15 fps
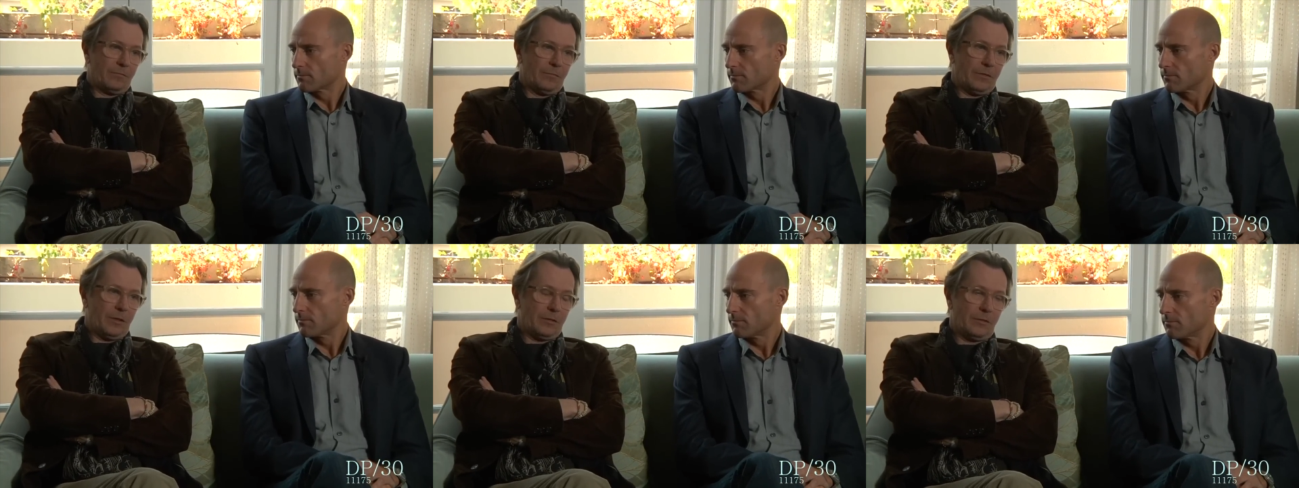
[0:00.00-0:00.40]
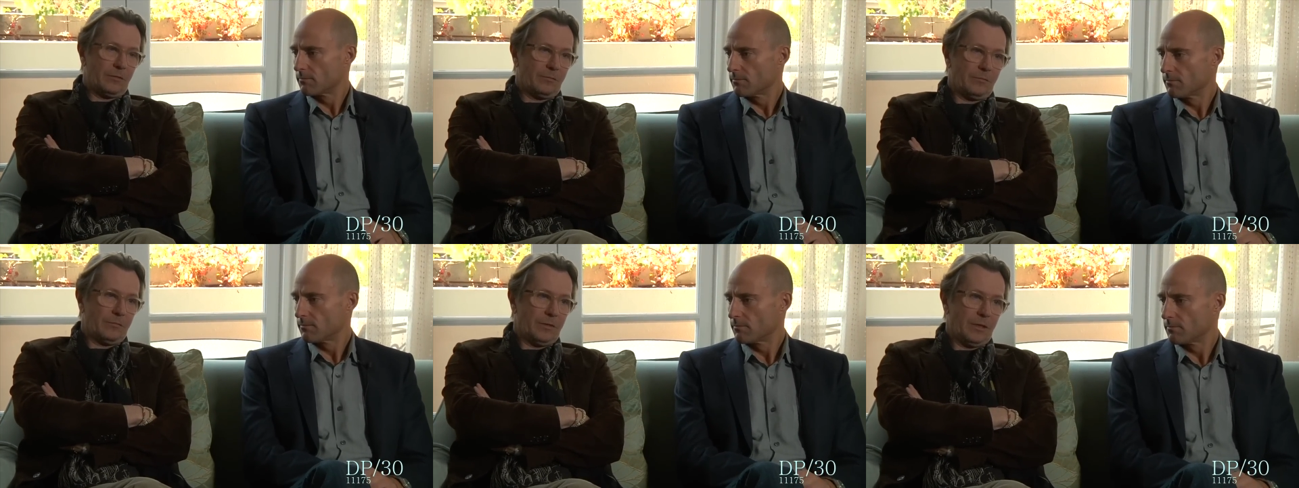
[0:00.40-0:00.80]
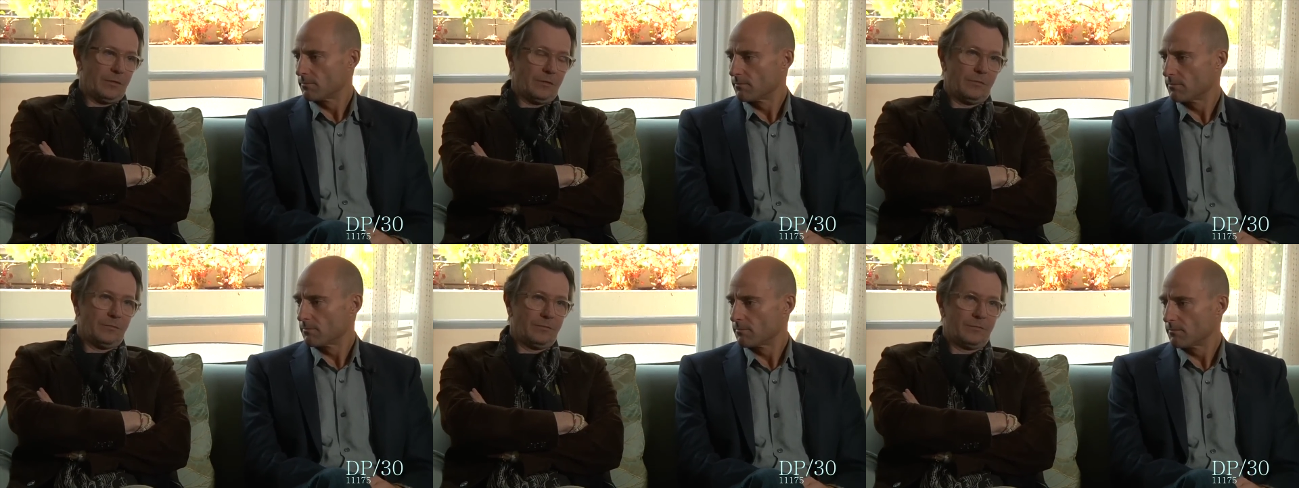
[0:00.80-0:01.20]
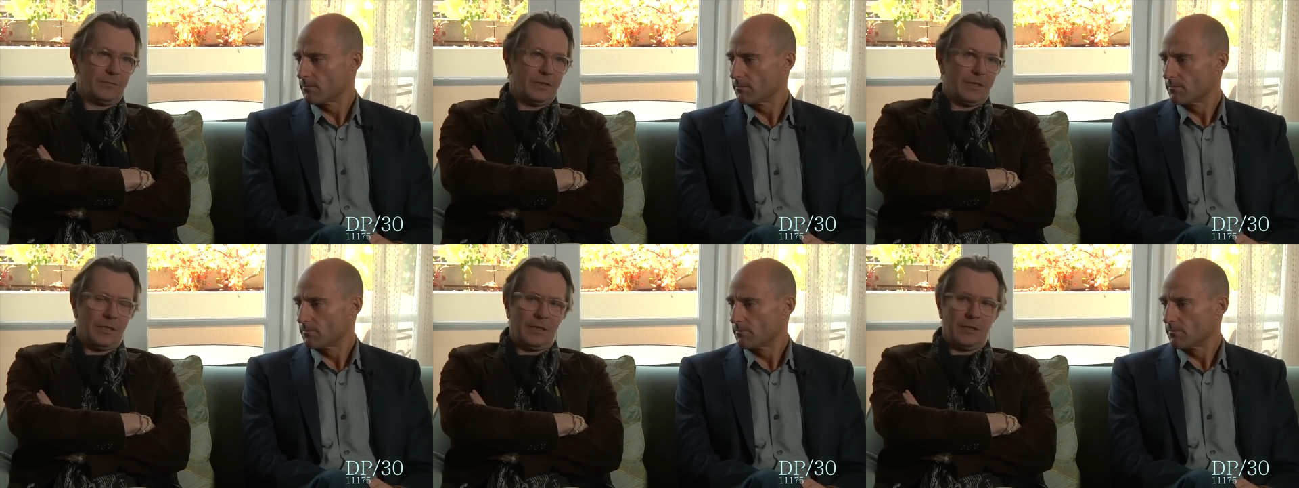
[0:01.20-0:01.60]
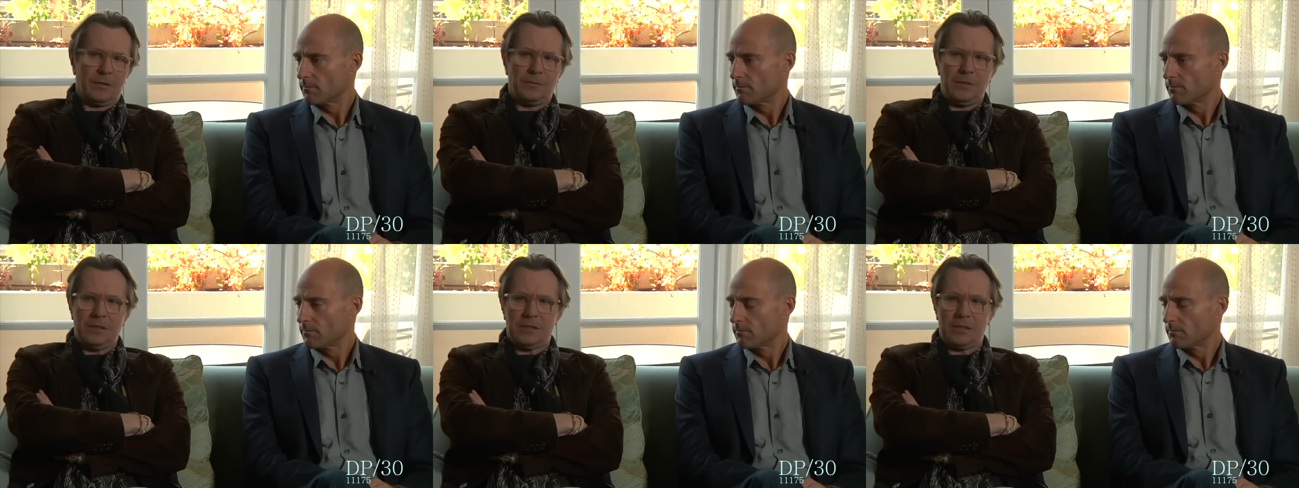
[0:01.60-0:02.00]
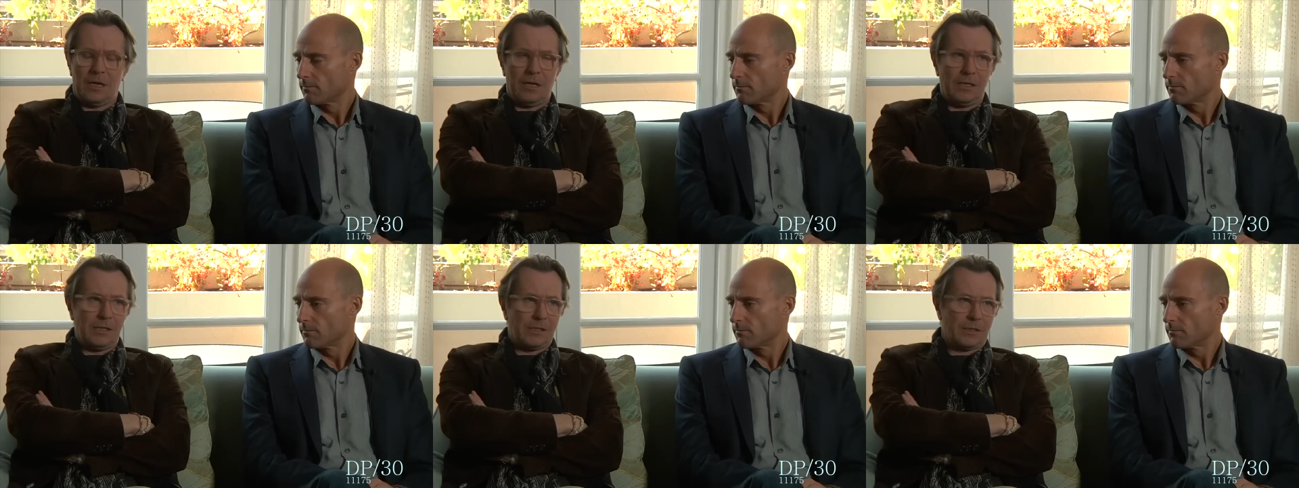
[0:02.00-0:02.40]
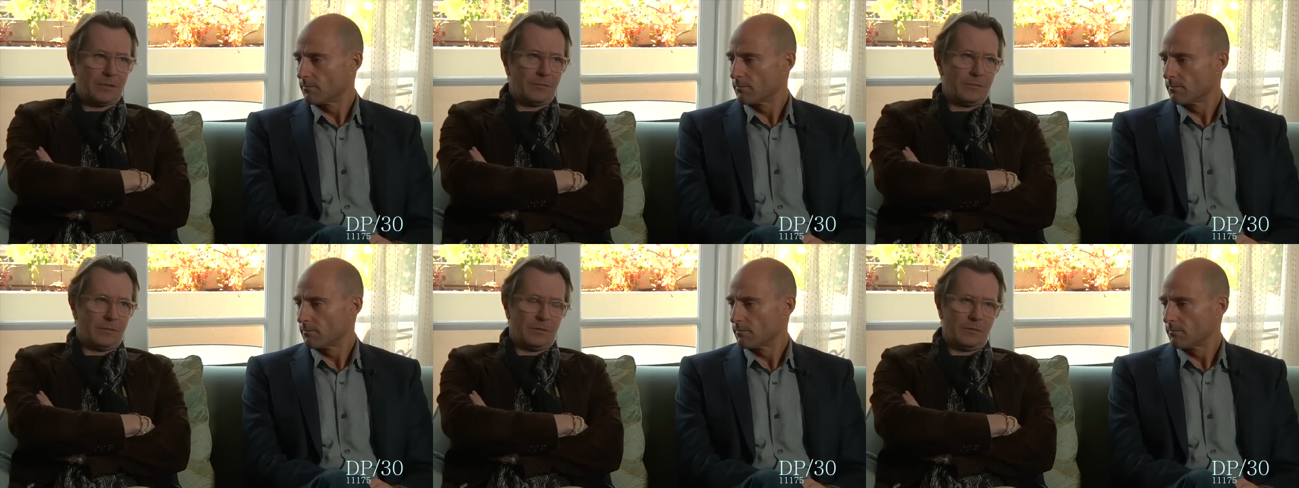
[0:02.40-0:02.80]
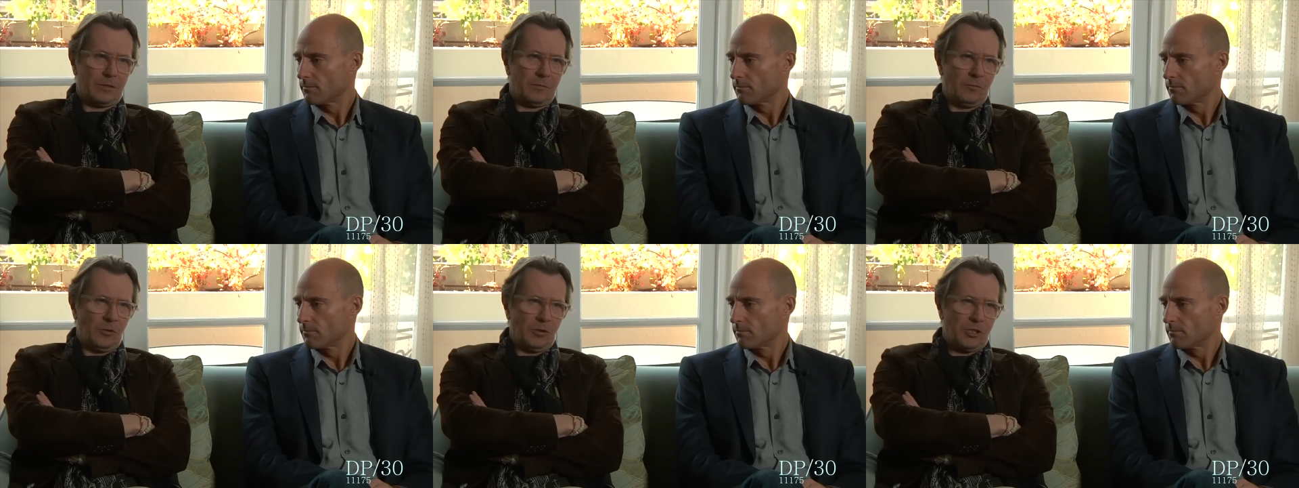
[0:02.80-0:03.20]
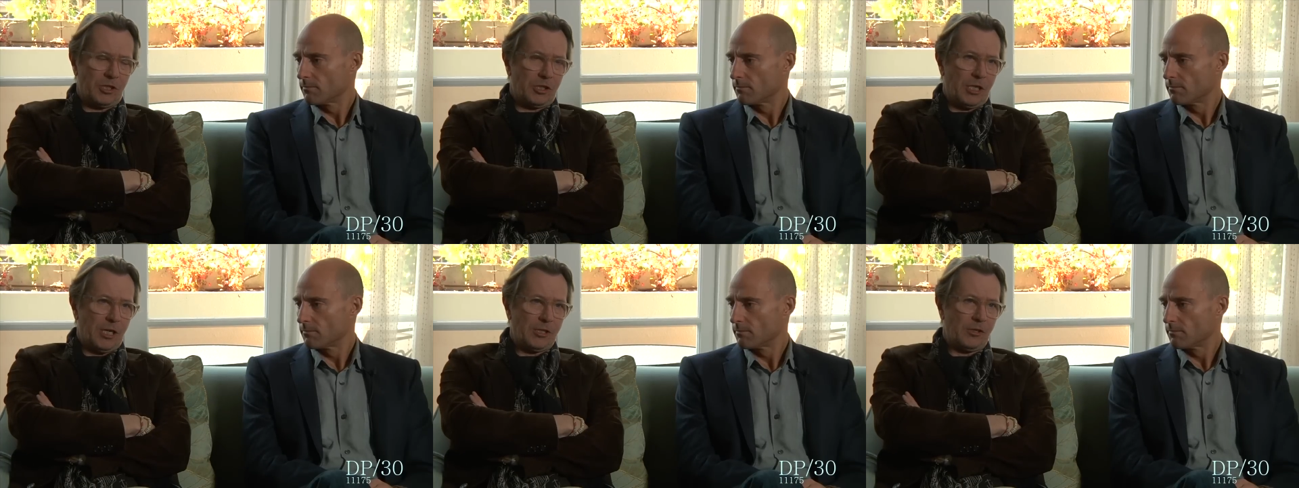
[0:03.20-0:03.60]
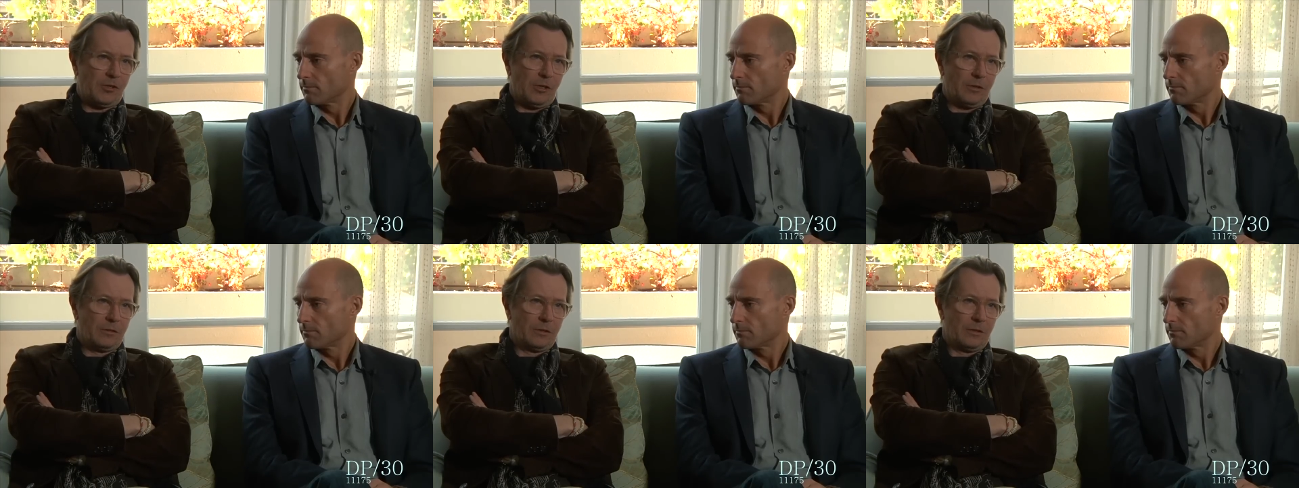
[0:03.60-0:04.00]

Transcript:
Speaker 1: little little. It could be tiniest, smallest gesture